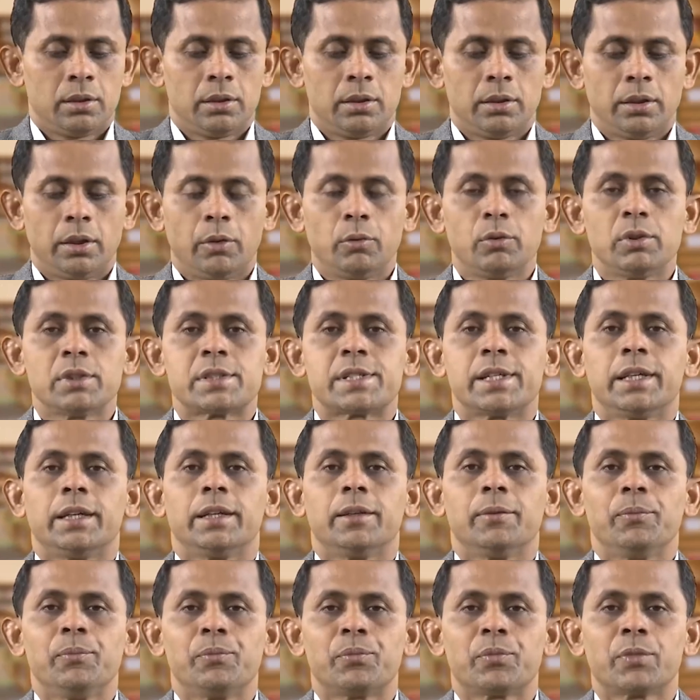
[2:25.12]
Now, we will
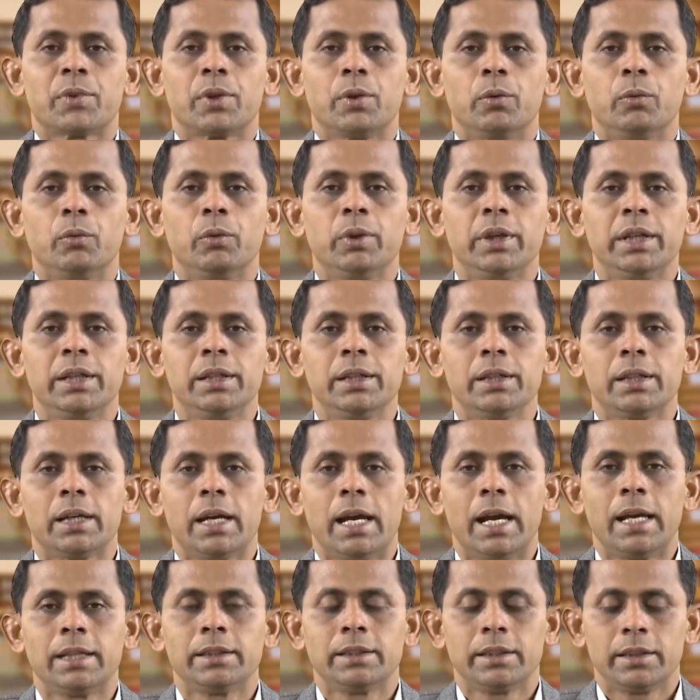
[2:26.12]
see wind
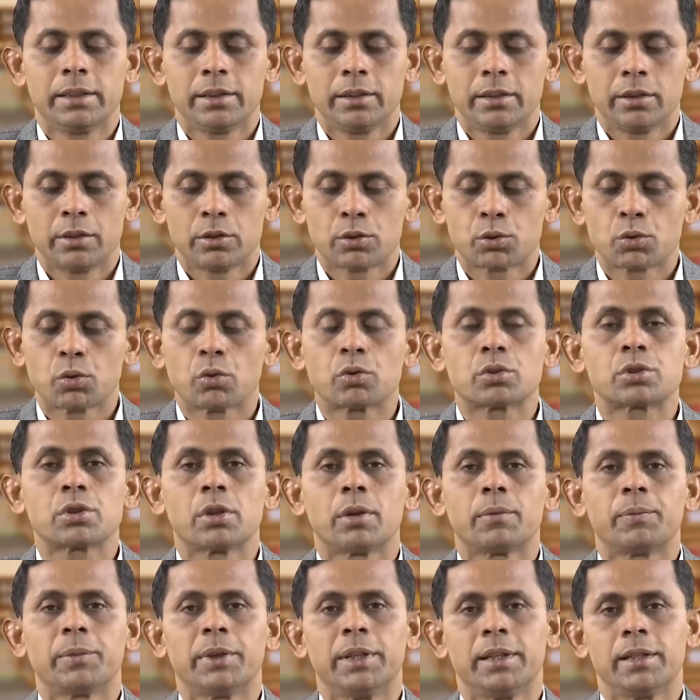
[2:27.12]
as a source
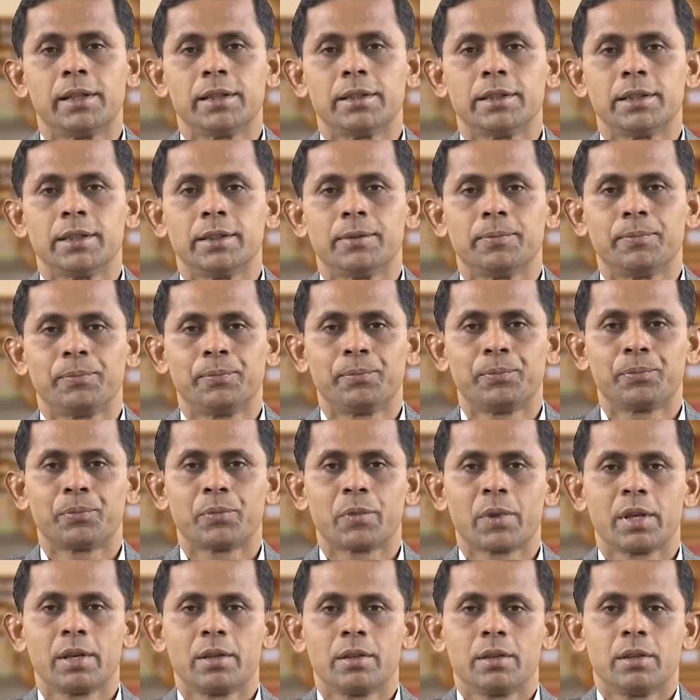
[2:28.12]
of energy.
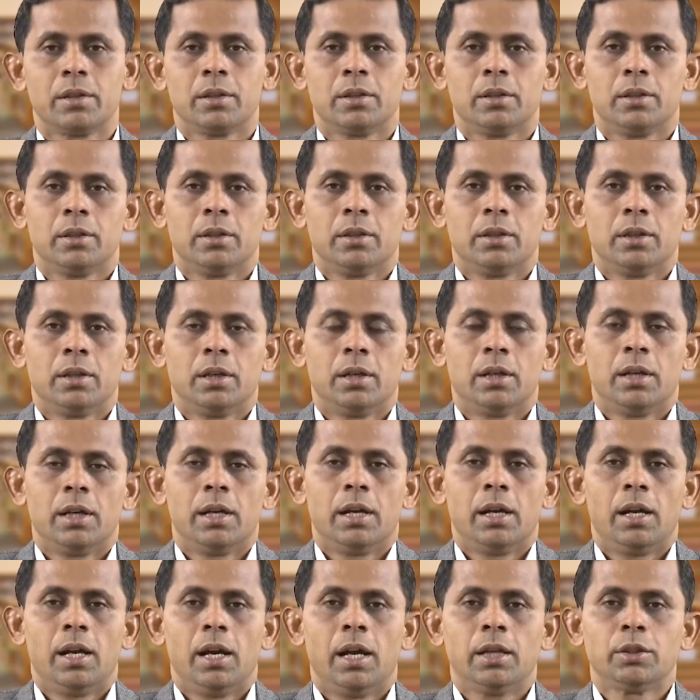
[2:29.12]

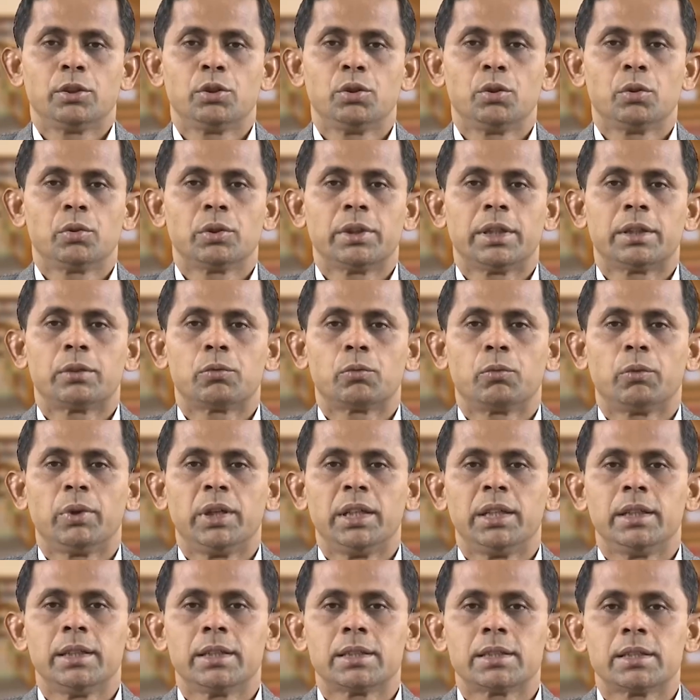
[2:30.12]
As you know that
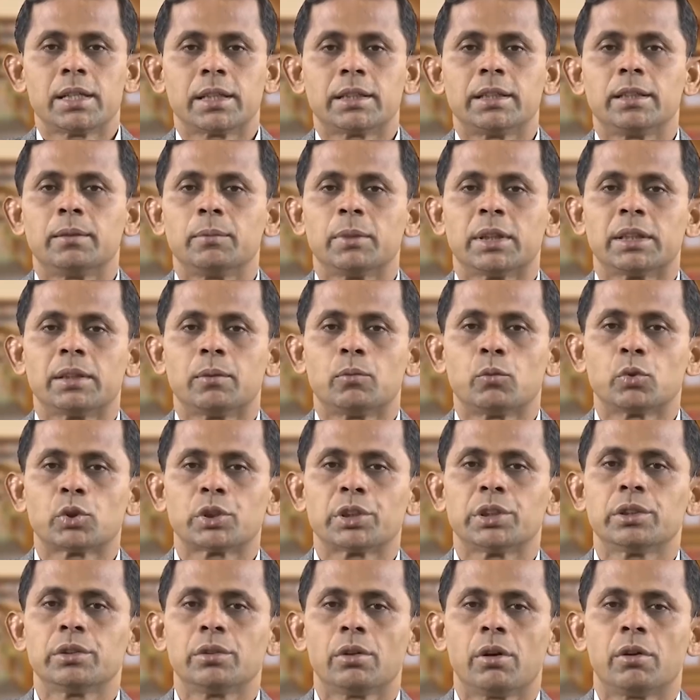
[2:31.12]
wind is nothing but the
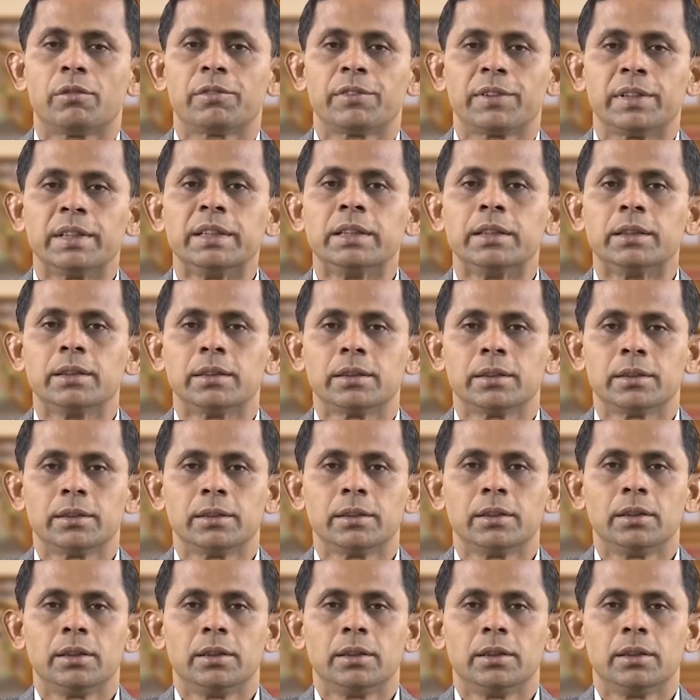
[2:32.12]
motion of air.